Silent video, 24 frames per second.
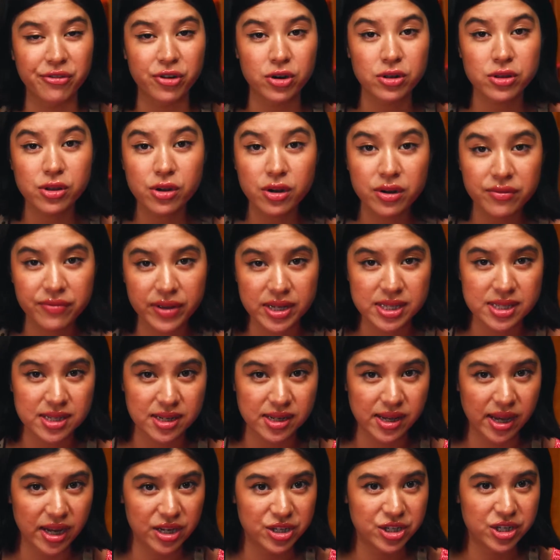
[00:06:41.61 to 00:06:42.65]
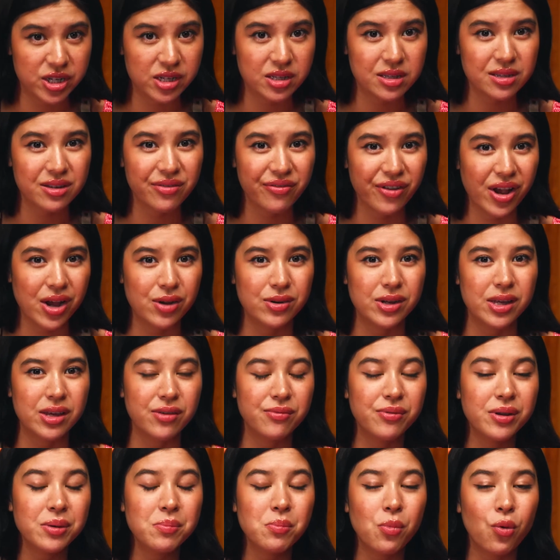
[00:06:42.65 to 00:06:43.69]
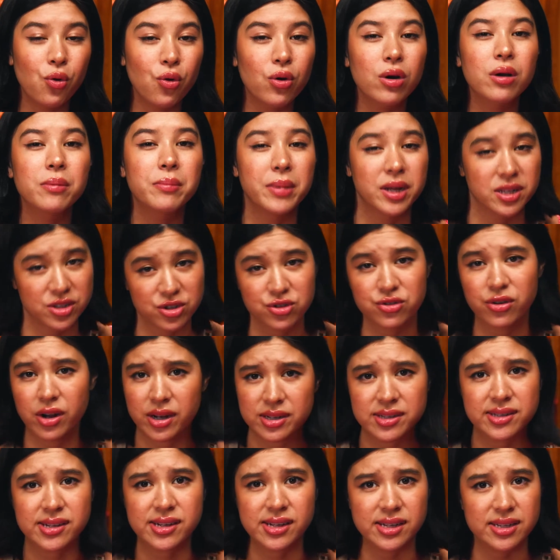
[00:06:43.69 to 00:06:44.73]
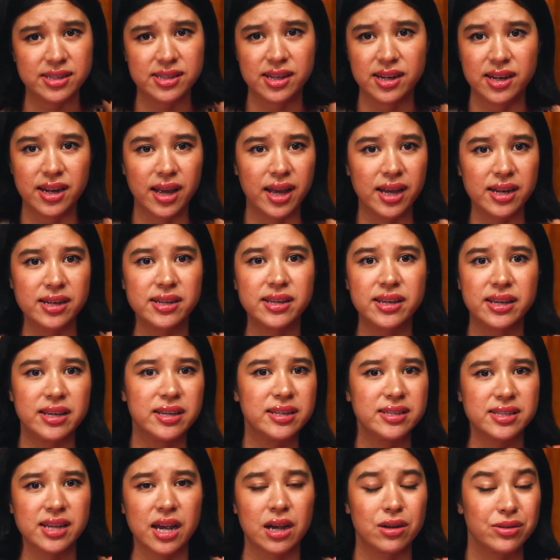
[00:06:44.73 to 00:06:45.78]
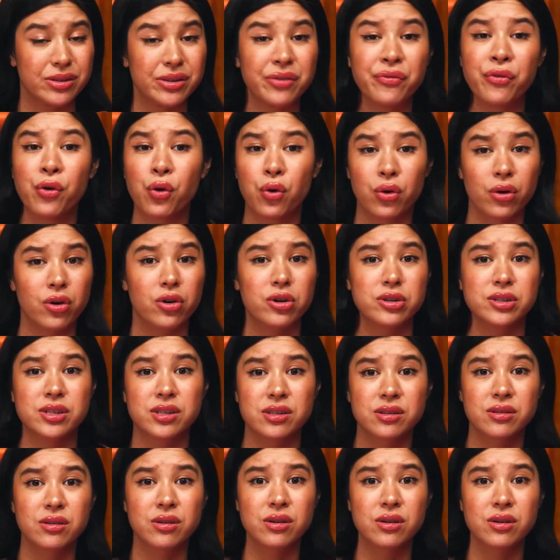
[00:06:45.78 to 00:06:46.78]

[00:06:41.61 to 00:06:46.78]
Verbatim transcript: Further investigations found even more monstrosities in Ed Gein's House of Horrors,